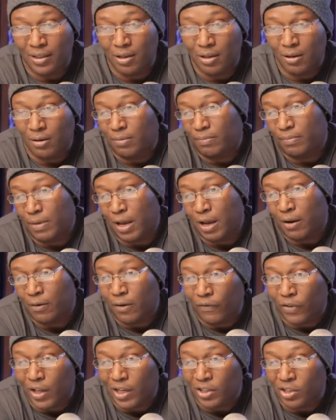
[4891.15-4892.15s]
So I don't know
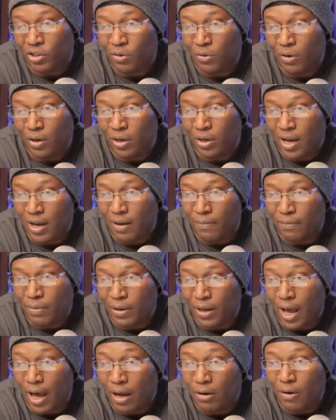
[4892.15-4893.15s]
if that's true or not, but
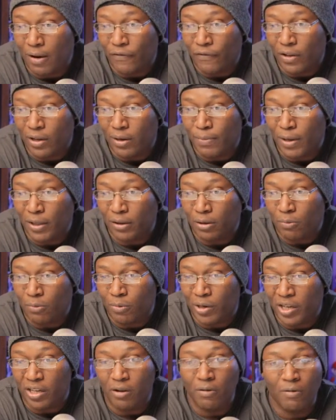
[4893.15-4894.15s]
how do I feel about the
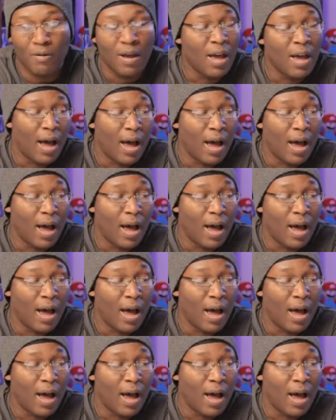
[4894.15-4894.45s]
Wii U?